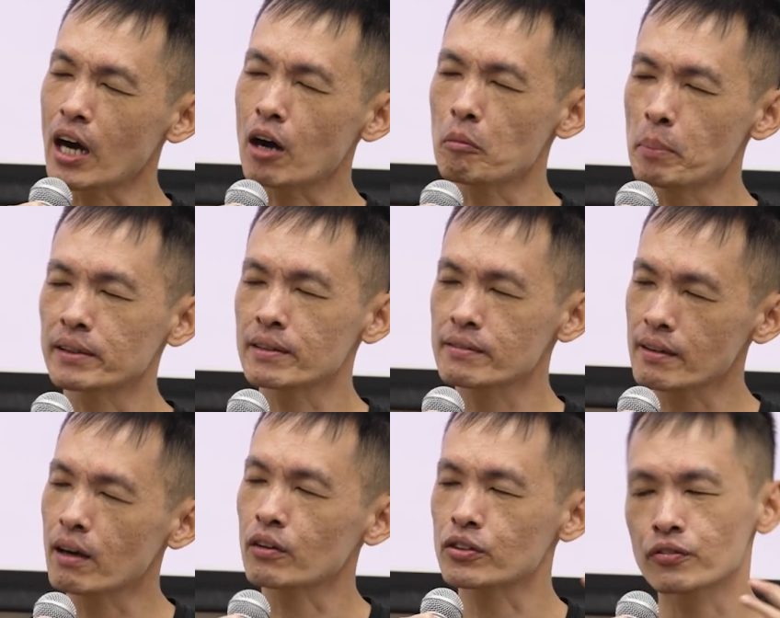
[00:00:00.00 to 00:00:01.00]
our better
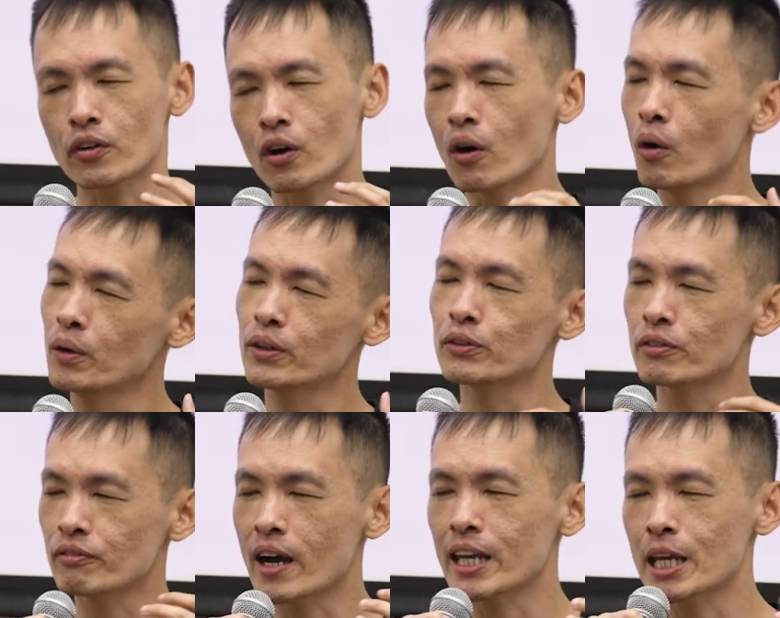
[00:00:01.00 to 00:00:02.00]
selves for, only to
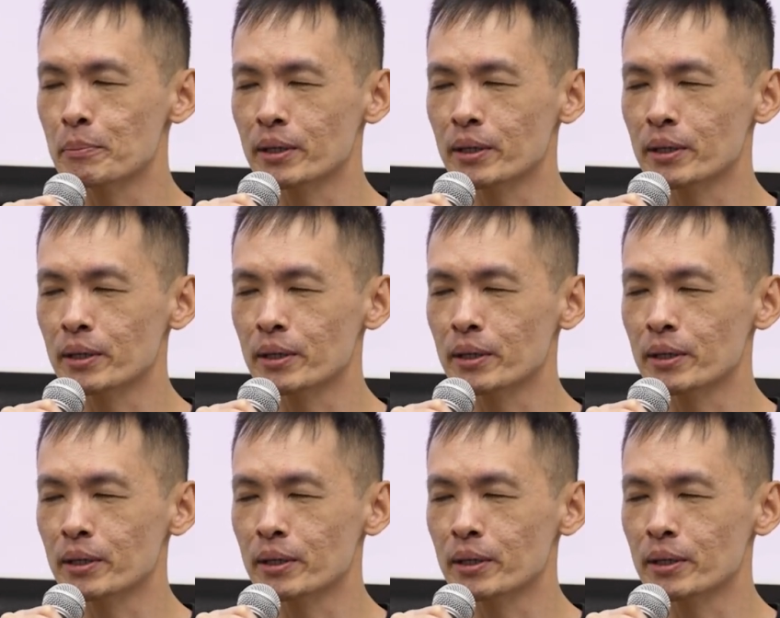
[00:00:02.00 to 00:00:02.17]
find them